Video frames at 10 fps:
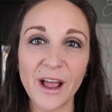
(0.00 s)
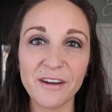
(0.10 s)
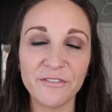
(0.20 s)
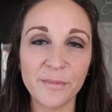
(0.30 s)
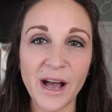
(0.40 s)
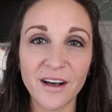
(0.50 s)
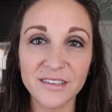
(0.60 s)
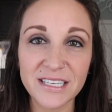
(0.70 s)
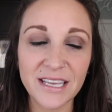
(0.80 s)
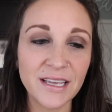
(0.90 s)
bread from
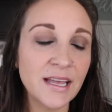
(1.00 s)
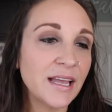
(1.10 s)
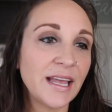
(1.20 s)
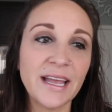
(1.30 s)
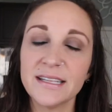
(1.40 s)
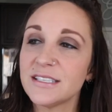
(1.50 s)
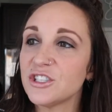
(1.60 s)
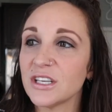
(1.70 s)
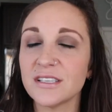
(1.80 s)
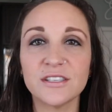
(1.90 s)
Aldi, it's
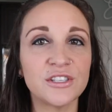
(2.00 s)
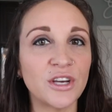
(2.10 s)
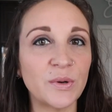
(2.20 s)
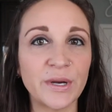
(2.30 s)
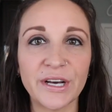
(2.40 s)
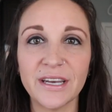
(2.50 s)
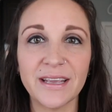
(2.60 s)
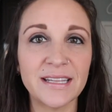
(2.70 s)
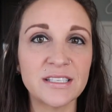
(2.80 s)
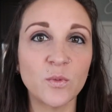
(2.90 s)
just so good.
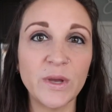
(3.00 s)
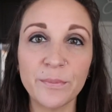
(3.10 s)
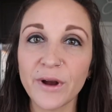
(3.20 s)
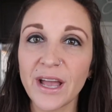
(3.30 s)
It's a wheat